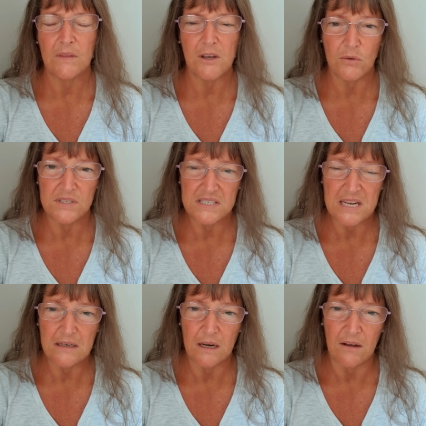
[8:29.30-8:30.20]
They'll
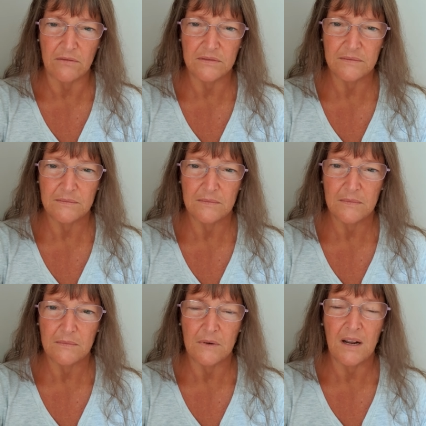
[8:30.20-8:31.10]
extend love.
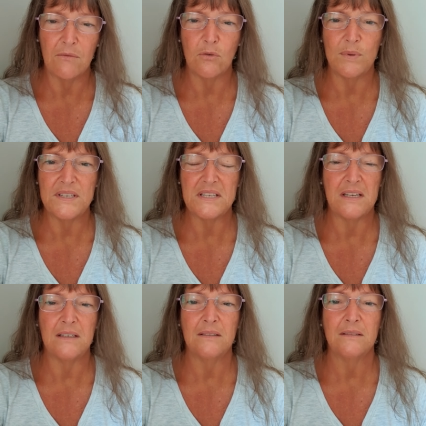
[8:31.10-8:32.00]
Love will be
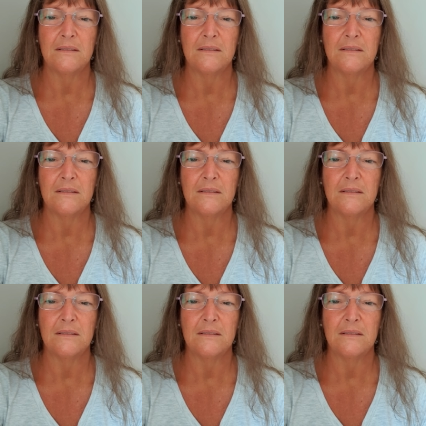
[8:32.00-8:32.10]
seen.